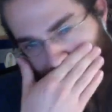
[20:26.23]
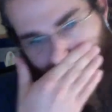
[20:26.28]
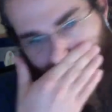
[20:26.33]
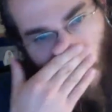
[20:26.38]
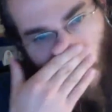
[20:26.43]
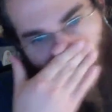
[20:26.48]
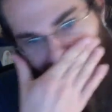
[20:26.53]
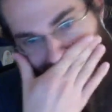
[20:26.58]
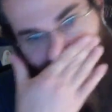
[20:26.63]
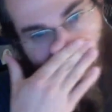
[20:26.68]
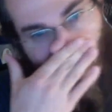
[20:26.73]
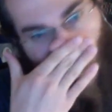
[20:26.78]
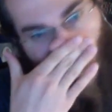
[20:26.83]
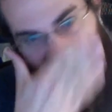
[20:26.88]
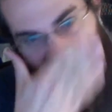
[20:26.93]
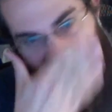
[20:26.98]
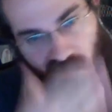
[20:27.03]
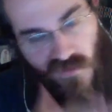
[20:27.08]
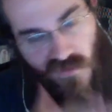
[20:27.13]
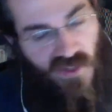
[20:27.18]
you know,
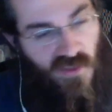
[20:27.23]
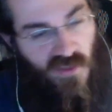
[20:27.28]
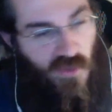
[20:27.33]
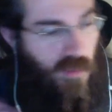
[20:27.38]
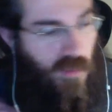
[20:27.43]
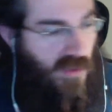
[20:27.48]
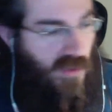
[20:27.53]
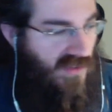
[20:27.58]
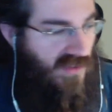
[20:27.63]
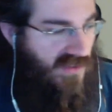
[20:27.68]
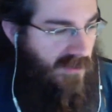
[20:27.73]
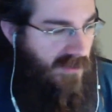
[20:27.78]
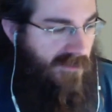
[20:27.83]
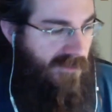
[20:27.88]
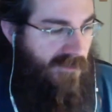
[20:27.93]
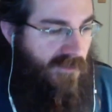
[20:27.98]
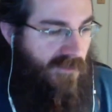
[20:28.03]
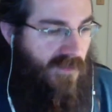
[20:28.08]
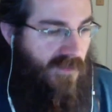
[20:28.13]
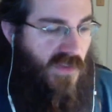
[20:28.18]
find the right person.
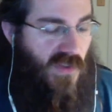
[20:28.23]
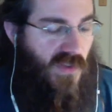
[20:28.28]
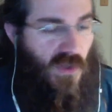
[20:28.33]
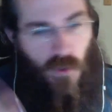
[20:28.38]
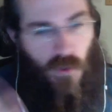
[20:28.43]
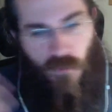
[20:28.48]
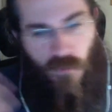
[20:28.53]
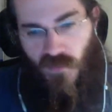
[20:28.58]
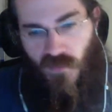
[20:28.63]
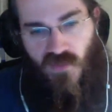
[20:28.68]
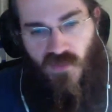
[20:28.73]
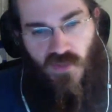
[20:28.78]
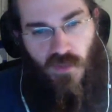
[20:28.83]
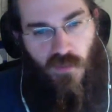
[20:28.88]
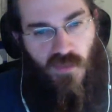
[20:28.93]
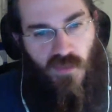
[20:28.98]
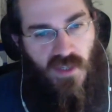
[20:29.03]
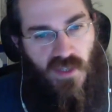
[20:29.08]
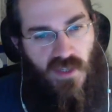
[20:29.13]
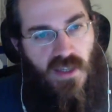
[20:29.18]
So the same
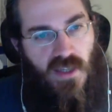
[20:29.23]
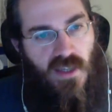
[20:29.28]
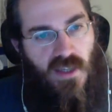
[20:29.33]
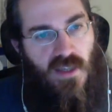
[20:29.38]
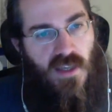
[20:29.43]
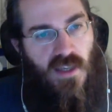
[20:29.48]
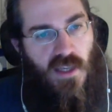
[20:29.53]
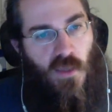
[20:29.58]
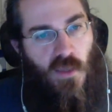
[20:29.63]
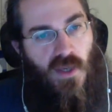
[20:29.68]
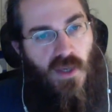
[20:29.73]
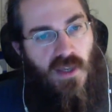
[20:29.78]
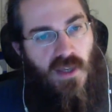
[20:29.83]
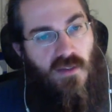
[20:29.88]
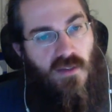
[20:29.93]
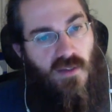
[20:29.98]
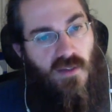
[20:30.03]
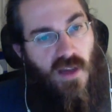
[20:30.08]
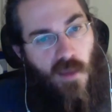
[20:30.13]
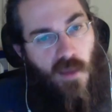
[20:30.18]
thing. Anyway,
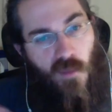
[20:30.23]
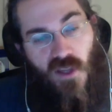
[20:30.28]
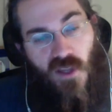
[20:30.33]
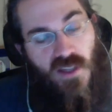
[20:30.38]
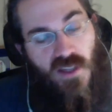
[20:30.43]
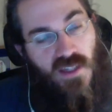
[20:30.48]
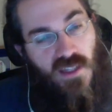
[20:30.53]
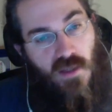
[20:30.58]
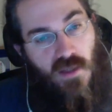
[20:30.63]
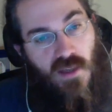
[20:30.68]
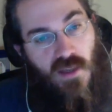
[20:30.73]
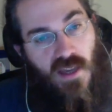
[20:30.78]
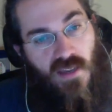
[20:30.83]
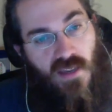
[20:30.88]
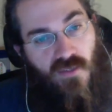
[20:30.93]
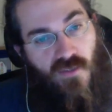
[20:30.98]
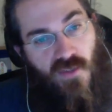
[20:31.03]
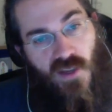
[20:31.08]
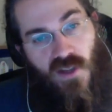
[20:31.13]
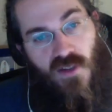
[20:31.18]
I'm lucky. I
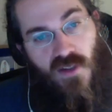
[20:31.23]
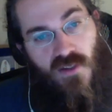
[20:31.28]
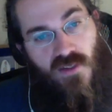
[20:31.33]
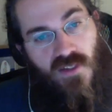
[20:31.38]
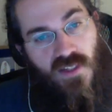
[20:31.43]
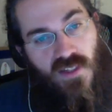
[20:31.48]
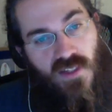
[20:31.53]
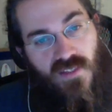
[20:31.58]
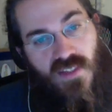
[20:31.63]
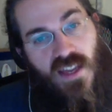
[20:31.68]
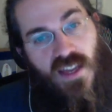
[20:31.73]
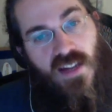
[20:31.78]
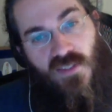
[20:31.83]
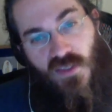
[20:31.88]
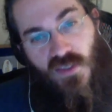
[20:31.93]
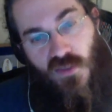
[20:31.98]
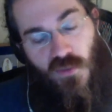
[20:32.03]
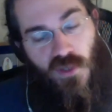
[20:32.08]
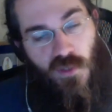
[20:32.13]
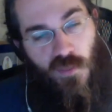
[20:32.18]
found exactly the
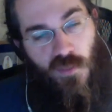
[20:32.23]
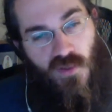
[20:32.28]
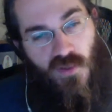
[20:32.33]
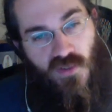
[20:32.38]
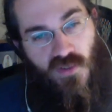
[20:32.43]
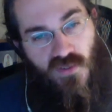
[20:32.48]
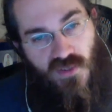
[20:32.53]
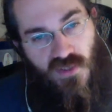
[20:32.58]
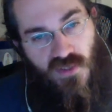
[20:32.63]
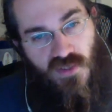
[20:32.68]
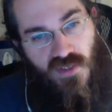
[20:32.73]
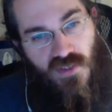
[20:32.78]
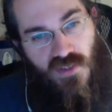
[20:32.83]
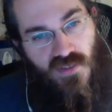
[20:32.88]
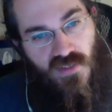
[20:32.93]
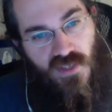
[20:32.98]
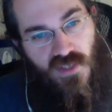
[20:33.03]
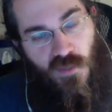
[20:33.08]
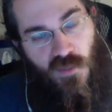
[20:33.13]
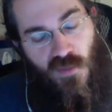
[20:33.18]
right person. His
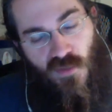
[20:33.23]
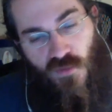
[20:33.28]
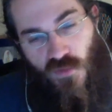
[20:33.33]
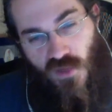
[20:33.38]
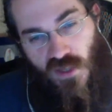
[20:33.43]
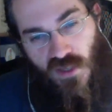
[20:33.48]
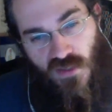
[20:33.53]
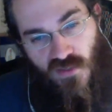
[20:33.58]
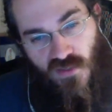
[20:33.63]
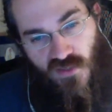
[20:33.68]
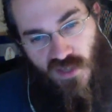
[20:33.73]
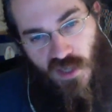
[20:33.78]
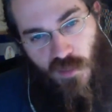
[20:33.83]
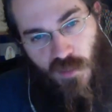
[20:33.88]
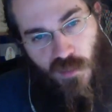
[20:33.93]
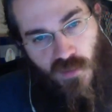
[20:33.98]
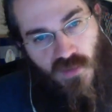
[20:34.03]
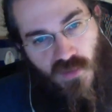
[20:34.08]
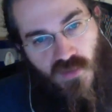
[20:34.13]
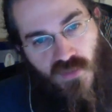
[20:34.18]
name is Ryan
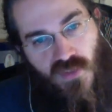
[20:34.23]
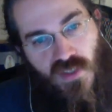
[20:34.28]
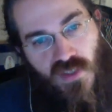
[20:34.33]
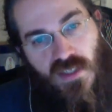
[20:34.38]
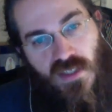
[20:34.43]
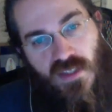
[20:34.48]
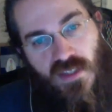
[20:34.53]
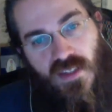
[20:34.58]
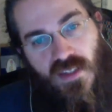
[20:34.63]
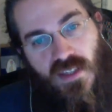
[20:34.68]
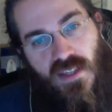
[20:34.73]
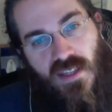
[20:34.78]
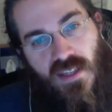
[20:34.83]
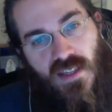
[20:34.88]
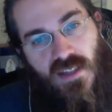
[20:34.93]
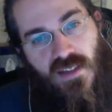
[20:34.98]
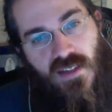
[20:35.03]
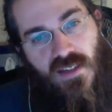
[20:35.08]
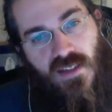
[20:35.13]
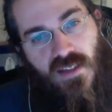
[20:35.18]
Shapples,
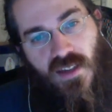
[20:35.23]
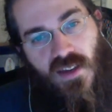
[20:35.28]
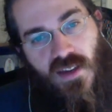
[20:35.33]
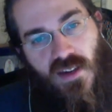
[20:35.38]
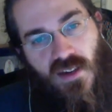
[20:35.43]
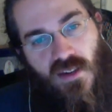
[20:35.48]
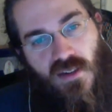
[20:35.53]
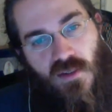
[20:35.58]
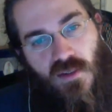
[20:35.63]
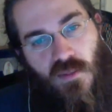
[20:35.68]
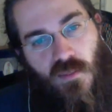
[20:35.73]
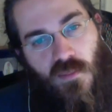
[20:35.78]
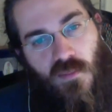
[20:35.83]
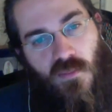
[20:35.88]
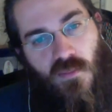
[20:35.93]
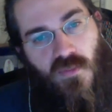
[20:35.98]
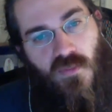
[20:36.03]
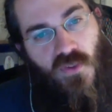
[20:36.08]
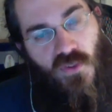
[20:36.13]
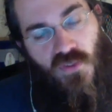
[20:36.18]
and I hired him
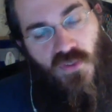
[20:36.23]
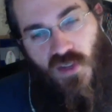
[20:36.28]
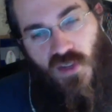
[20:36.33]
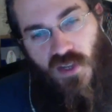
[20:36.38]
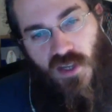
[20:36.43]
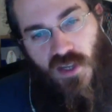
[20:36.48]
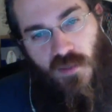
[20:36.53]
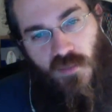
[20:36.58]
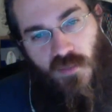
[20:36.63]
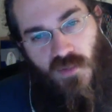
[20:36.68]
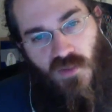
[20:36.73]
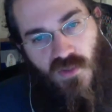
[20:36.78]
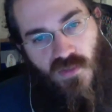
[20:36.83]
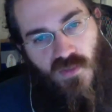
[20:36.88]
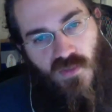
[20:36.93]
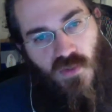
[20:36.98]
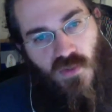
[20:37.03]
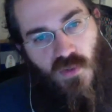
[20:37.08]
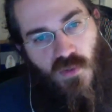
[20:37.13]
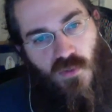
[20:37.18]
full-time, those of
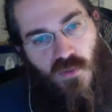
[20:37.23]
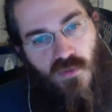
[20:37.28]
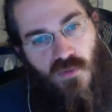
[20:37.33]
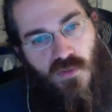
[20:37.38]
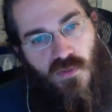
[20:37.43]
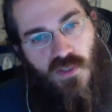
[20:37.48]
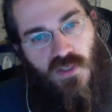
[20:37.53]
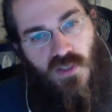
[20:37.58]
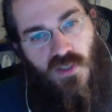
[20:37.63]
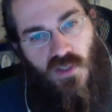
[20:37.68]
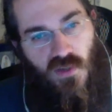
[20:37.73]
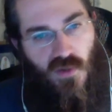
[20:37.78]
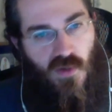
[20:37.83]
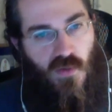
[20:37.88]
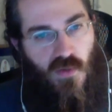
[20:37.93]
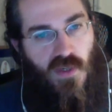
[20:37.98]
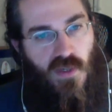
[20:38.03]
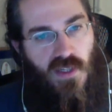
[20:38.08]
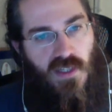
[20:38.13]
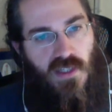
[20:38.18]
you who didn't hear
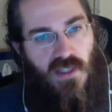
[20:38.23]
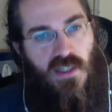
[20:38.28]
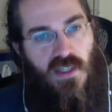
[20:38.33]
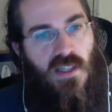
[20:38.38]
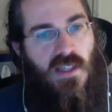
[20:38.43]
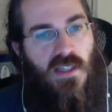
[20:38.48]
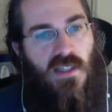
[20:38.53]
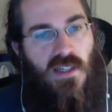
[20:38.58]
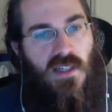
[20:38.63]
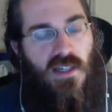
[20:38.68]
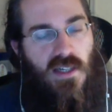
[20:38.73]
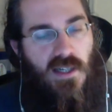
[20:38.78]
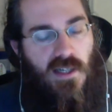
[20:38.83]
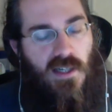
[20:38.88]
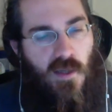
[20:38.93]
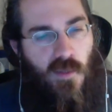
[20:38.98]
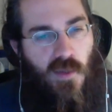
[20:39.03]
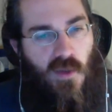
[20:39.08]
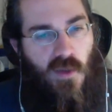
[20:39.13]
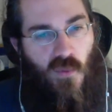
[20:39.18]
already.
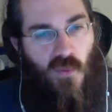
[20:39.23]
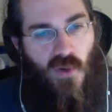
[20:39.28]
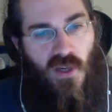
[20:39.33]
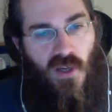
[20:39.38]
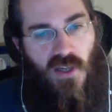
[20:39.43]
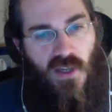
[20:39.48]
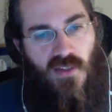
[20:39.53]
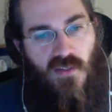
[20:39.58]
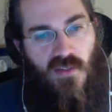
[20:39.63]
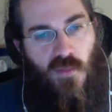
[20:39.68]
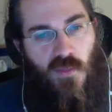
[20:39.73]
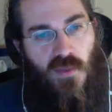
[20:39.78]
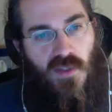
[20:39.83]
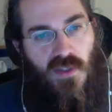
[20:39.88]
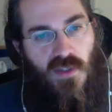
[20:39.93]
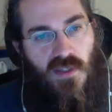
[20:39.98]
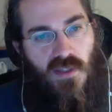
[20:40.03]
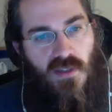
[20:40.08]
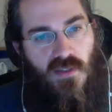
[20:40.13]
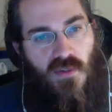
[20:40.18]
And Ryan has
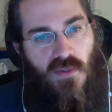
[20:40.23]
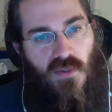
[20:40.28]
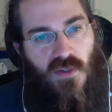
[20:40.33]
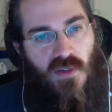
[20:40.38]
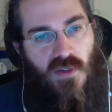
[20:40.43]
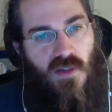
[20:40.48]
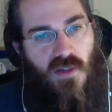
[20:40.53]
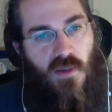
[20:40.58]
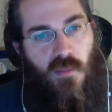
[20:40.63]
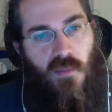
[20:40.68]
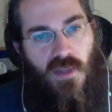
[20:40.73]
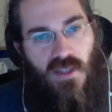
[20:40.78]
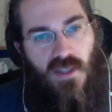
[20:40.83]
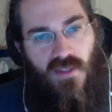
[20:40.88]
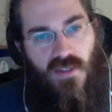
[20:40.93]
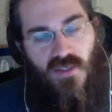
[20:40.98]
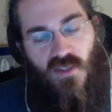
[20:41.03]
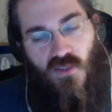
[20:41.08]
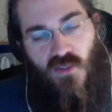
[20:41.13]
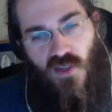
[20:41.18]
been doing an
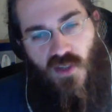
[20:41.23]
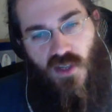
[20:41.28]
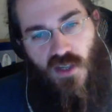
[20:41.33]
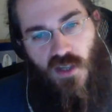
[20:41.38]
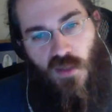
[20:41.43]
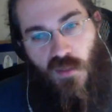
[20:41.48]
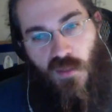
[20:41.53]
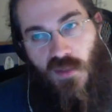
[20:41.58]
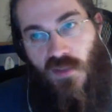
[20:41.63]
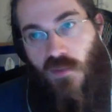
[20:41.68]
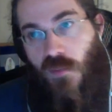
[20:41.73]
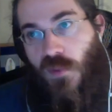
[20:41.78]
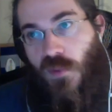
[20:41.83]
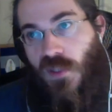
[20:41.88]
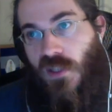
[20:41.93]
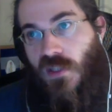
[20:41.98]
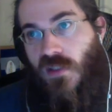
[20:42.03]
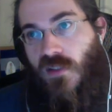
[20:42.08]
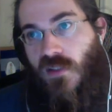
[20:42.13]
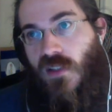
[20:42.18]
amazing job. He's
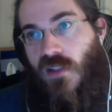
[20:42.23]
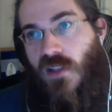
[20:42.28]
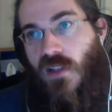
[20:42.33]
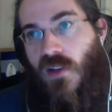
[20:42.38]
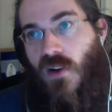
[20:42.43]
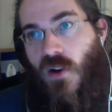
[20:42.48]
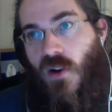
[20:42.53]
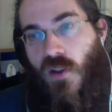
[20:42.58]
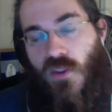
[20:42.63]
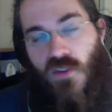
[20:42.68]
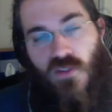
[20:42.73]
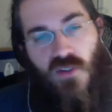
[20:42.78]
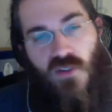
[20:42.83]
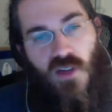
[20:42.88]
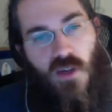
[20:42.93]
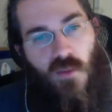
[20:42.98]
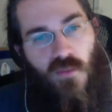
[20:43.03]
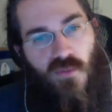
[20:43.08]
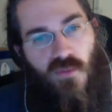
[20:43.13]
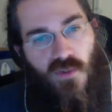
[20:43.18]
been on the
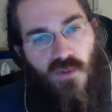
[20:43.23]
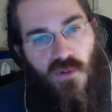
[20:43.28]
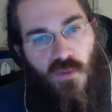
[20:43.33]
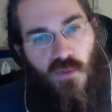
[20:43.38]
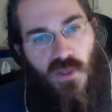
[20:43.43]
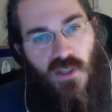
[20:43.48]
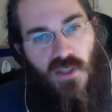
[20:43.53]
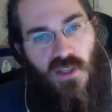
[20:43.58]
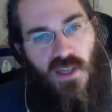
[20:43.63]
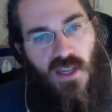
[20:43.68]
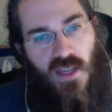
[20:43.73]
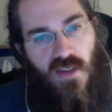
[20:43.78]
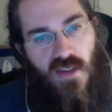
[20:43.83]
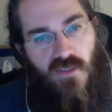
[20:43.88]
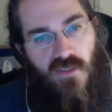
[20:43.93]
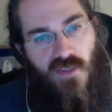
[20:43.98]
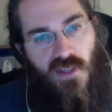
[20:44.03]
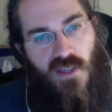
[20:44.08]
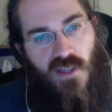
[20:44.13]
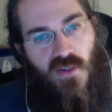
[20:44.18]
job for a week and a
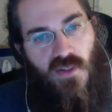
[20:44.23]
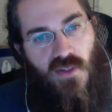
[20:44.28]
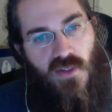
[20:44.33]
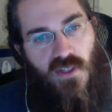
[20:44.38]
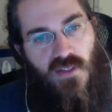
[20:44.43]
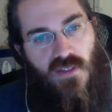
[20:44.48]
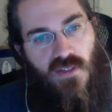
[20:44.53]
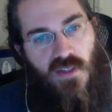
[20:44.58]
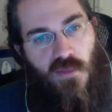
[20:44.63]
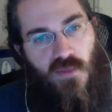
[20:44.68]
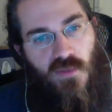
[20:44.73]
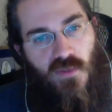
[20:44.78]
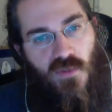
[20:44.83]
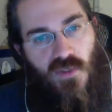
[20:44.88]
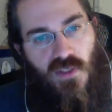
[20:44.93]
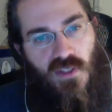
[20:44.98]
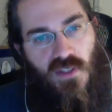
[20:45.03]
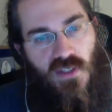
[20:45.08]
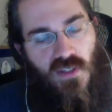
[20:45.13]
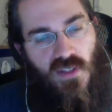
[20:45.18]
half now, and he's
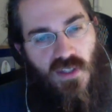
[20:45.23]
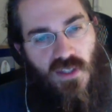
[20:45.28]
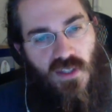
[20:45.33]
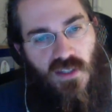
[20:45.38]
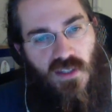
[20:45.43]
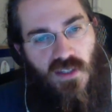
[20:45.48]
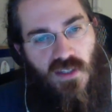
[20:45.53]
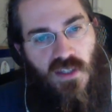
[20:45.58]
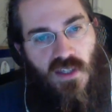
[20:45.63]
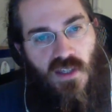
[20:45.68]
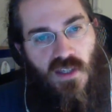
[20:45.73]
absolutely killing it.